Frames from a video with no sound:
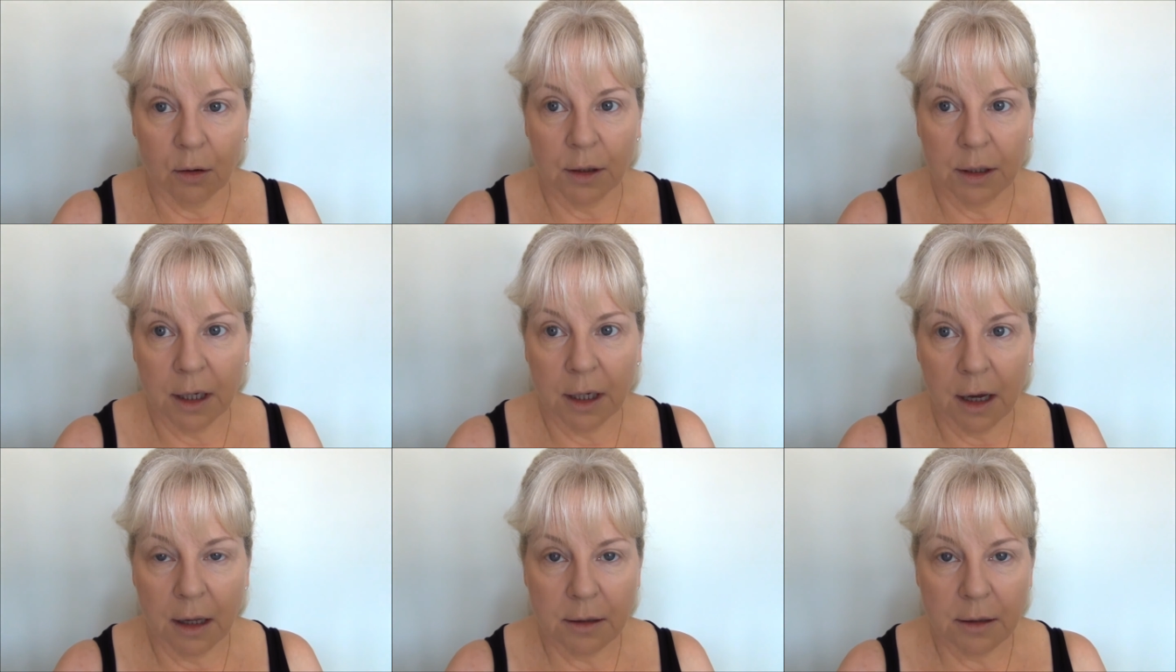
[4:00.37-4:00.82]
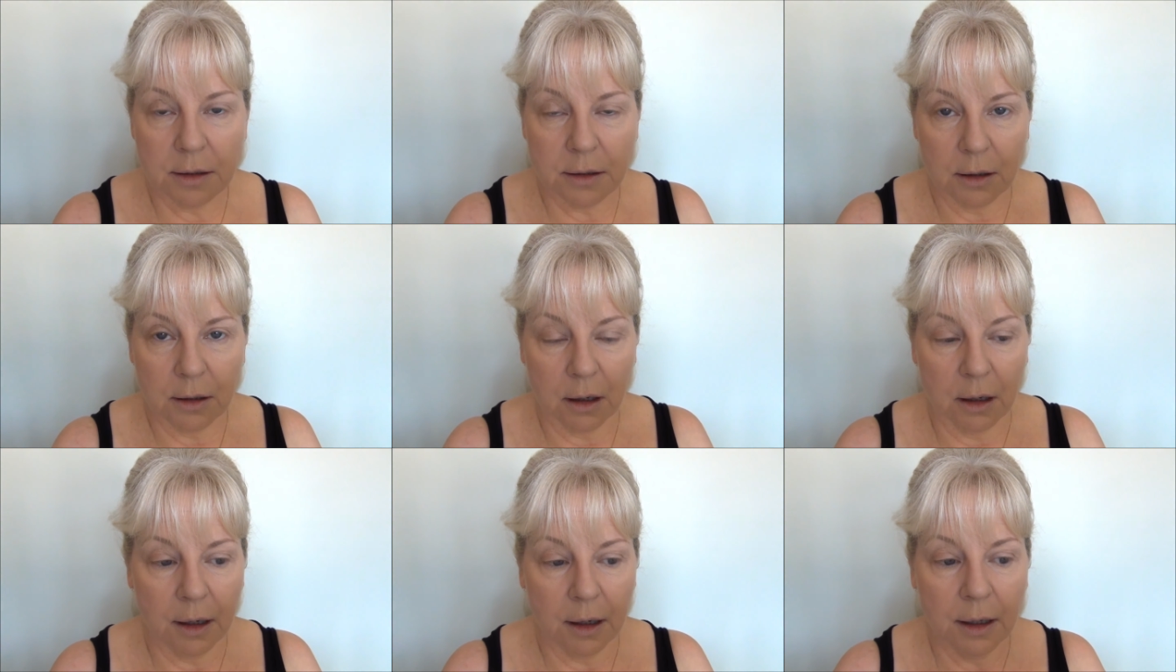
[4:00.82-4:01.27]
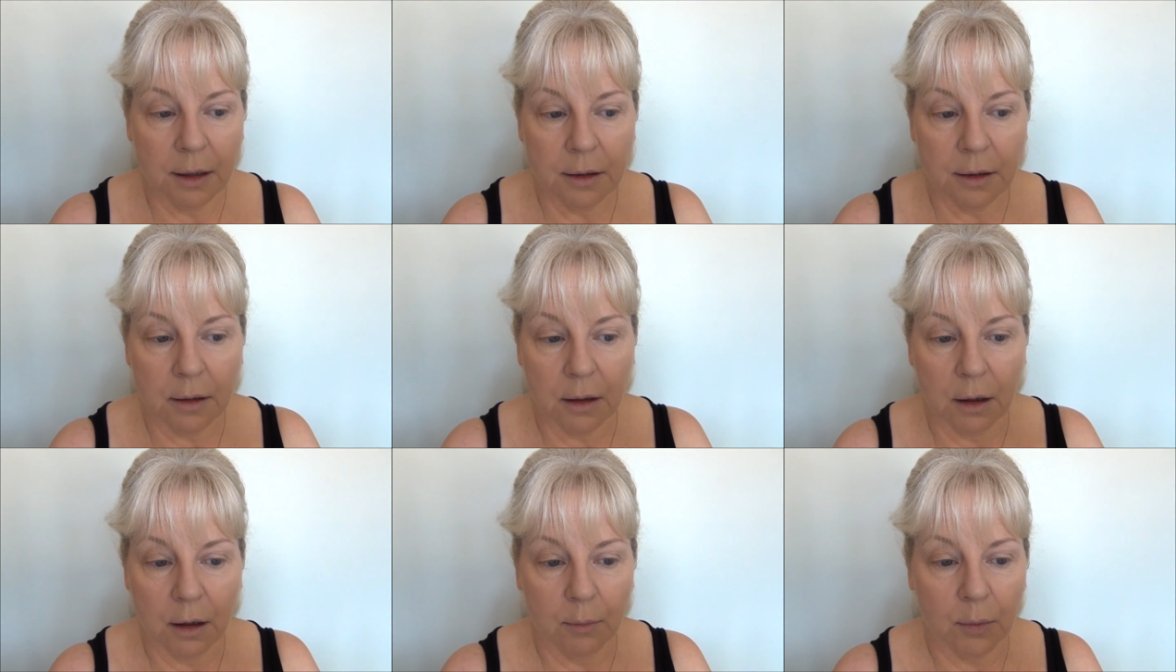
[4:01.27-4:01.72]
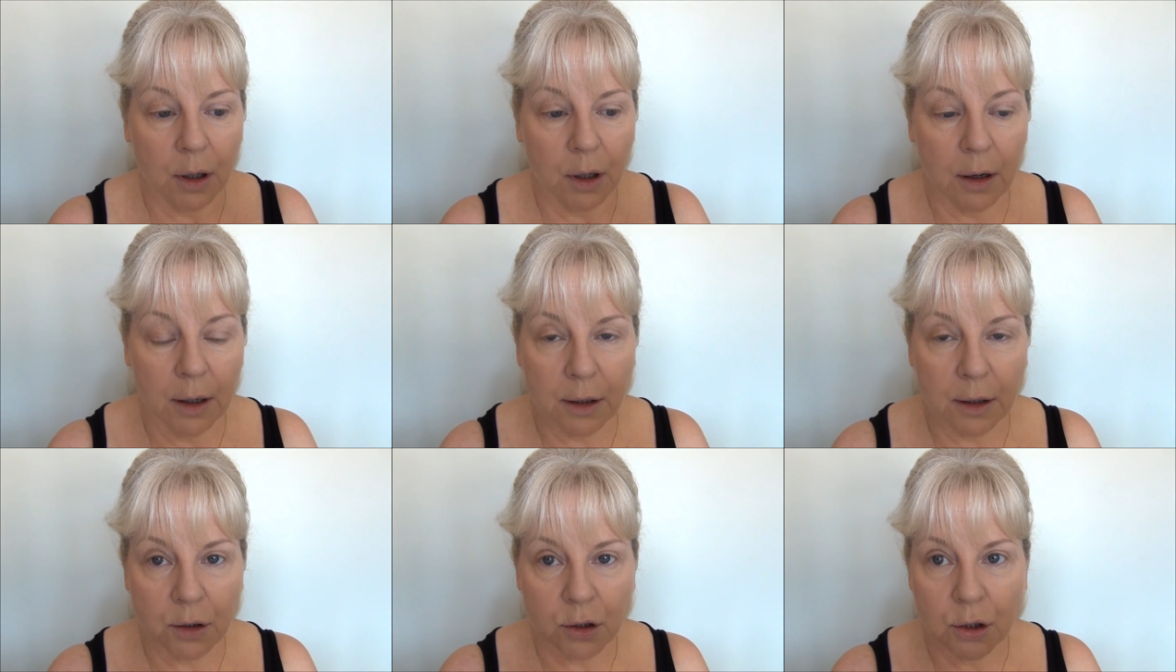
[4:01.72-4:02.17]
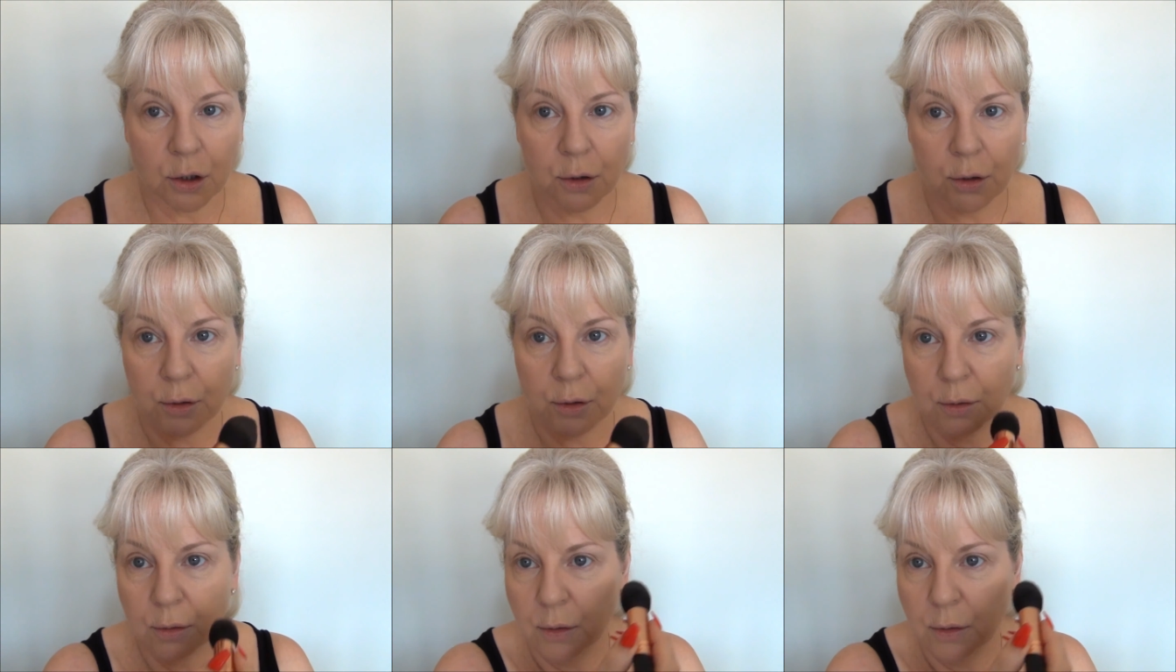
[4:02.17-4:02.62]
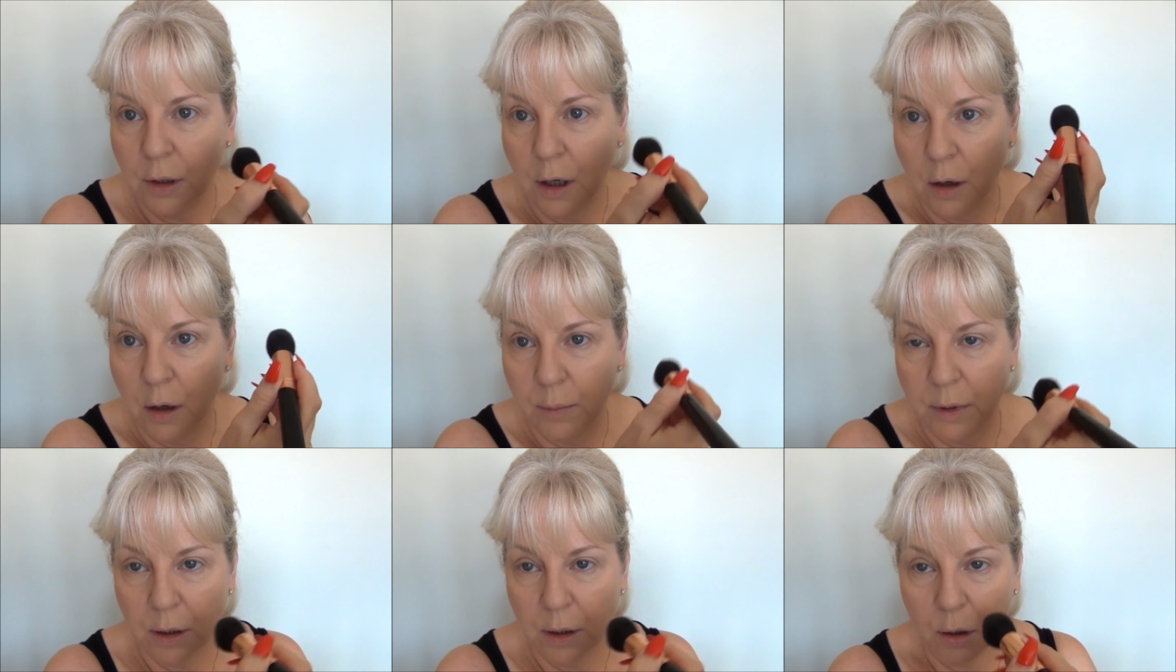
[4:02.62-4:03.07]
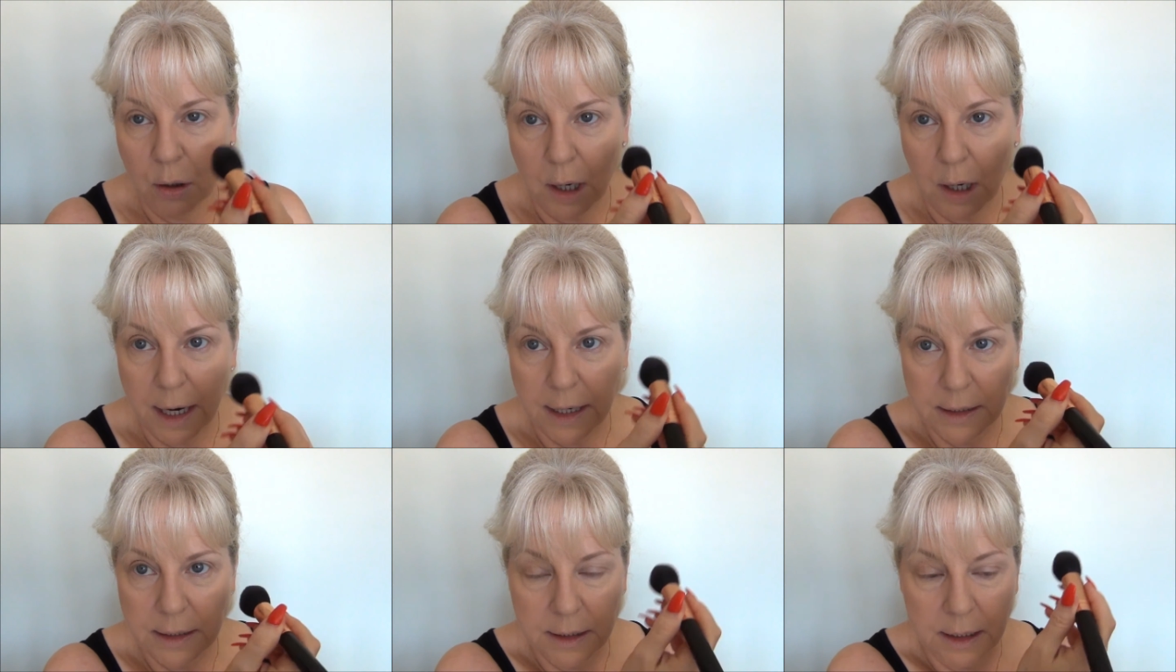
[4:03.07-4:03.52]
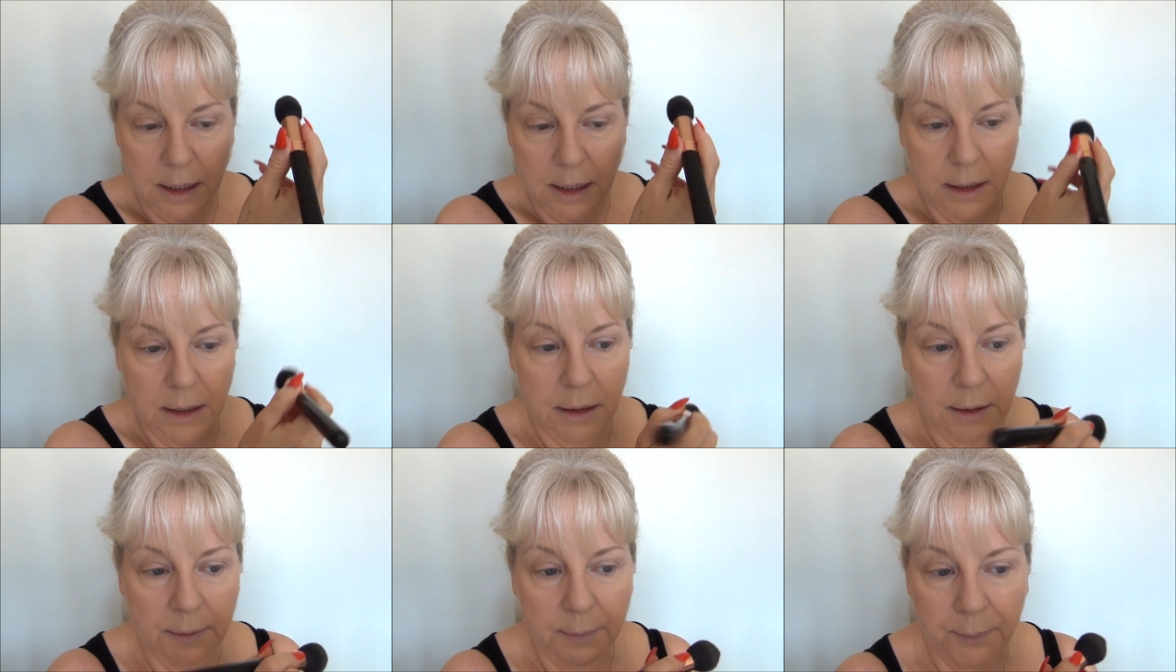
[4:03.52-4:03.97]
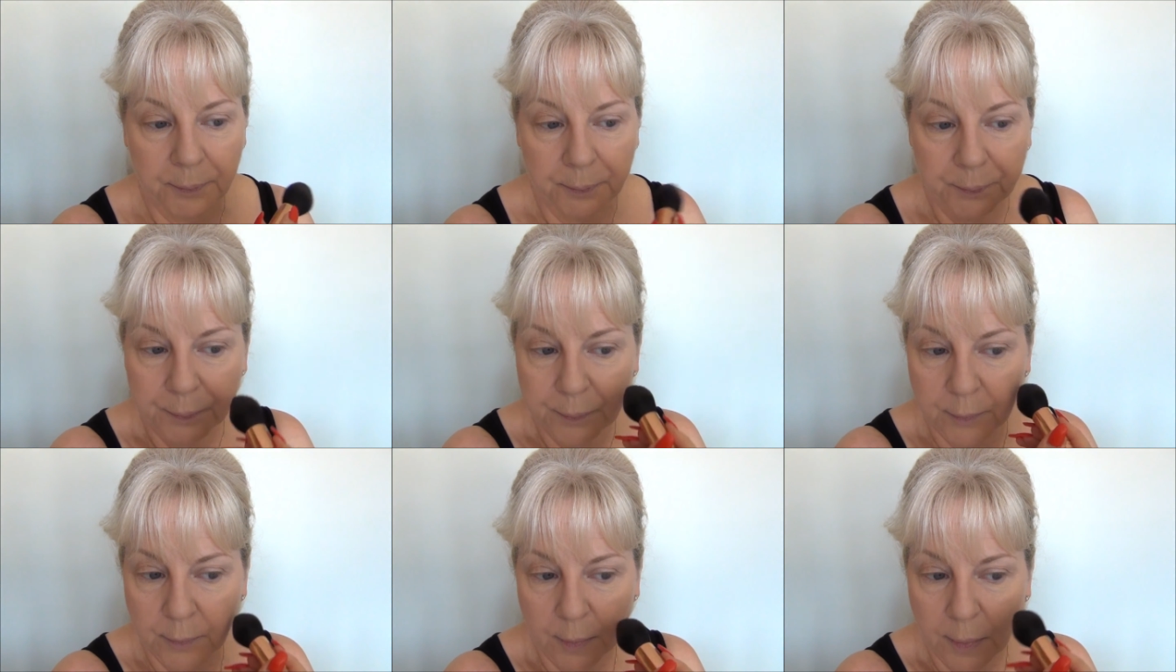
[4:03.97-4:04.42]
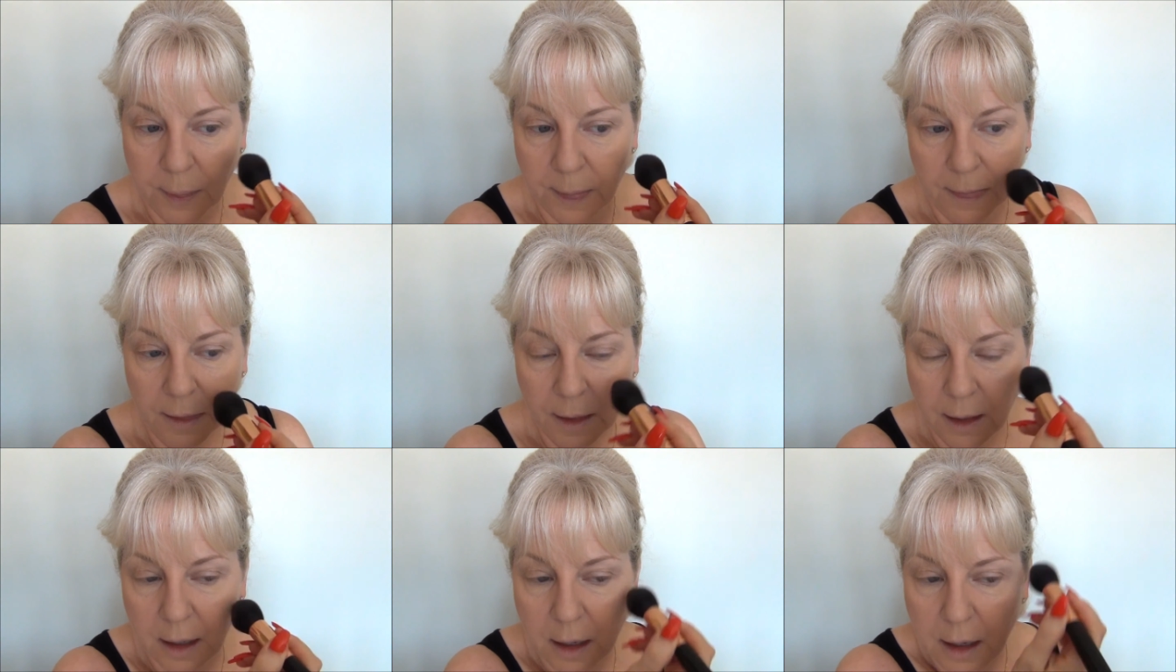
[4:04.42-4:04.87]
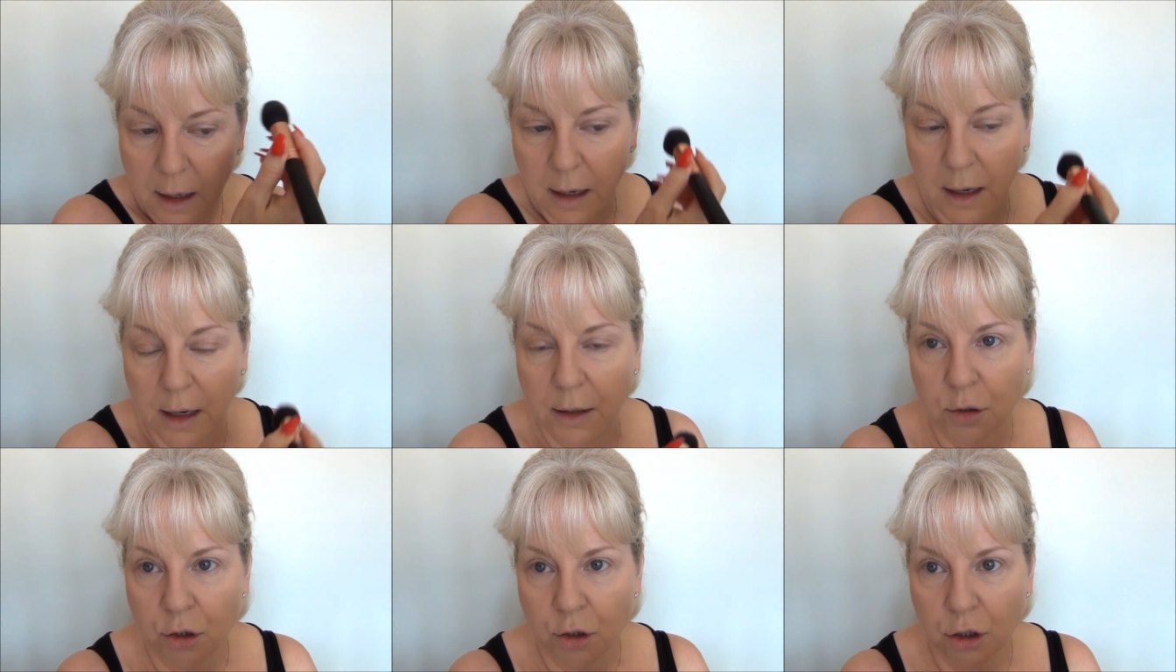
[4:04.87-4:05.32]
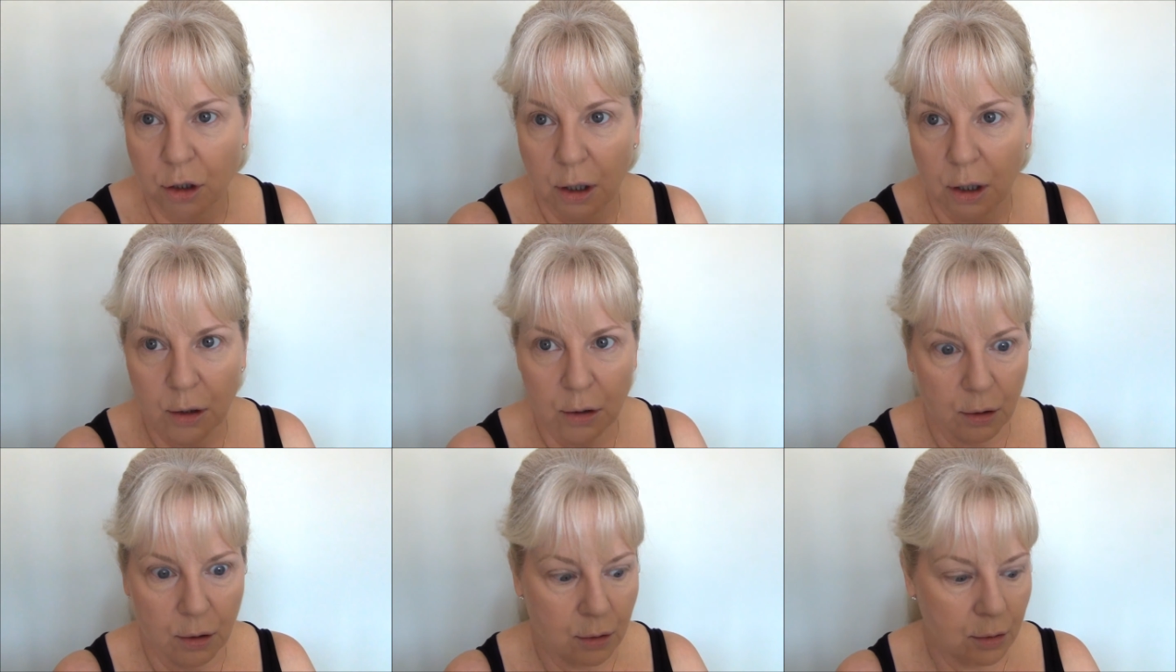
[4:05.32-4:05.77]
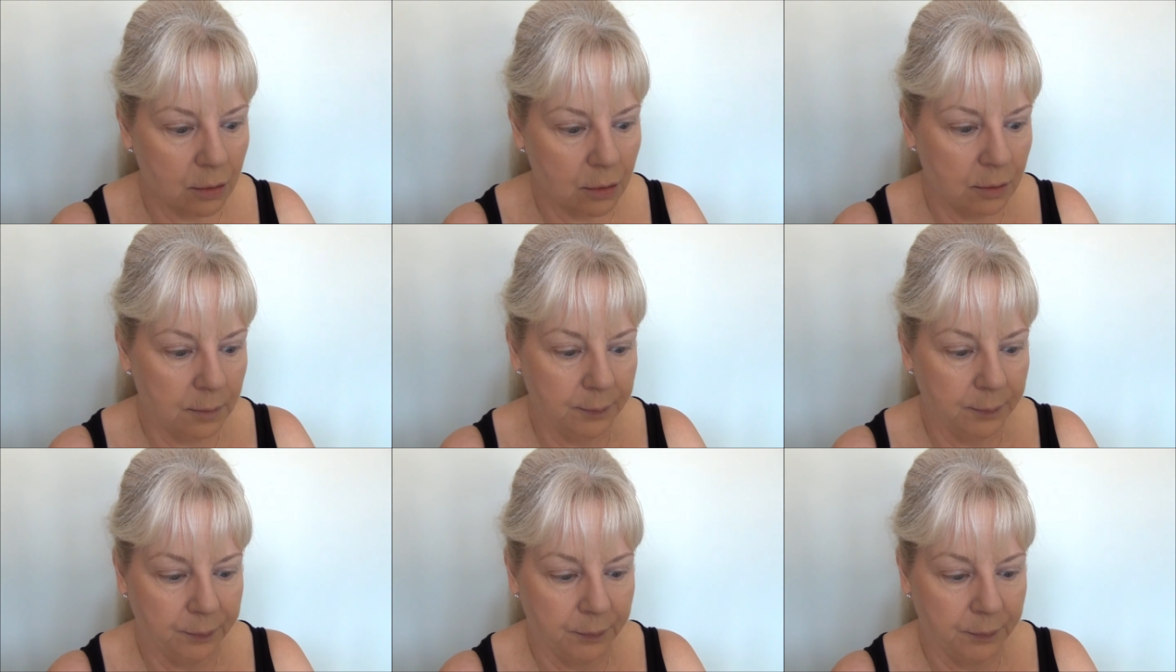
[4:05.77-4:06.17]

on the other side, I'm going to go a bit crazy and show you